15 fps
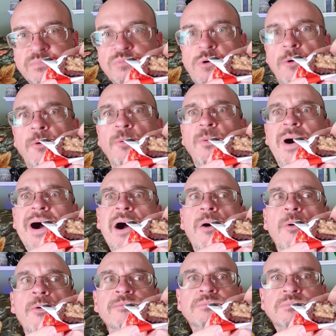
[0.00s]
Oh,
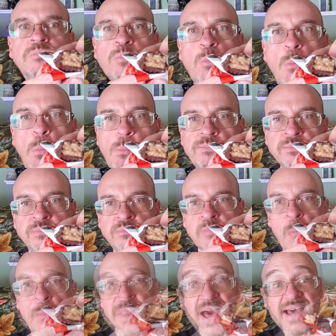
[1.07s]
wow.
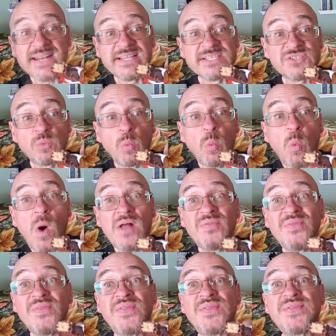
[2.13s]
That is
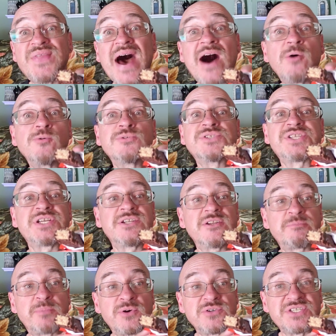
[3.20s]

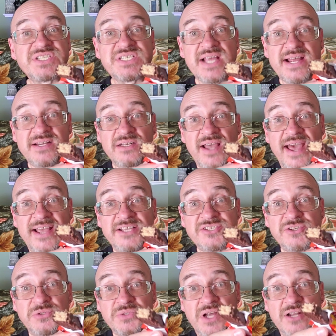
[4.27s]
1000%
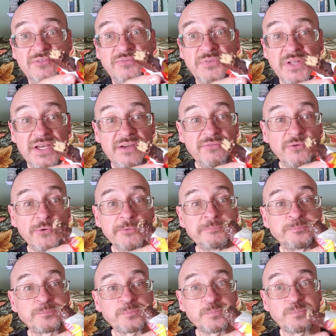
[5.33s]
hazelnut flavor.
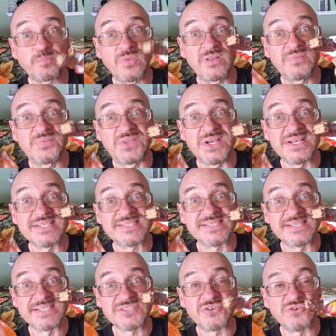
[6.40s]

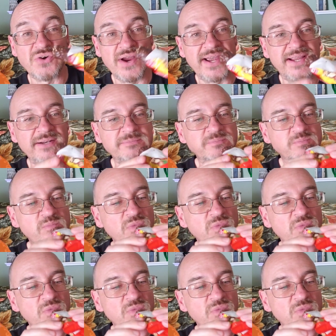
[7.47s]
This is great.